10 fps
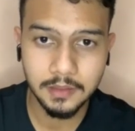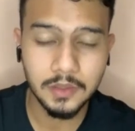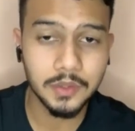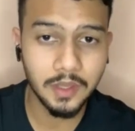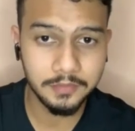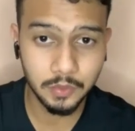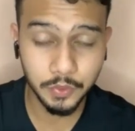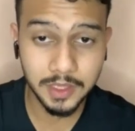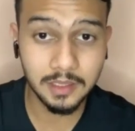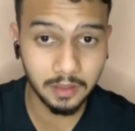Now you have to
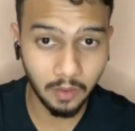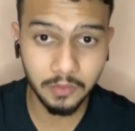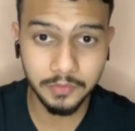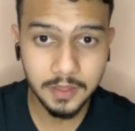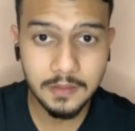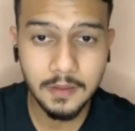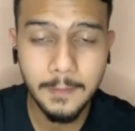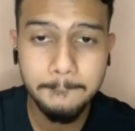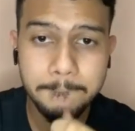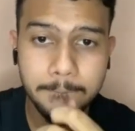read a lot of it,
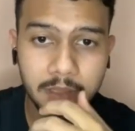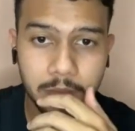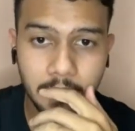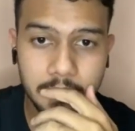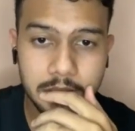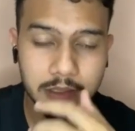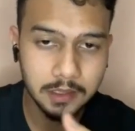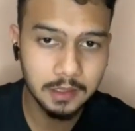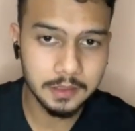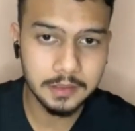because
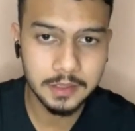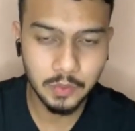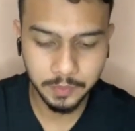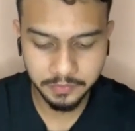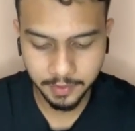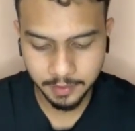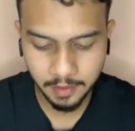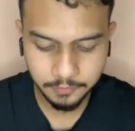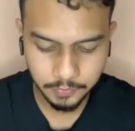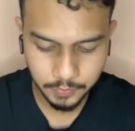this will be very
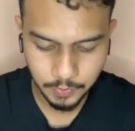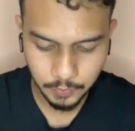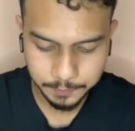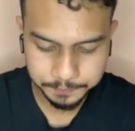helpful to you.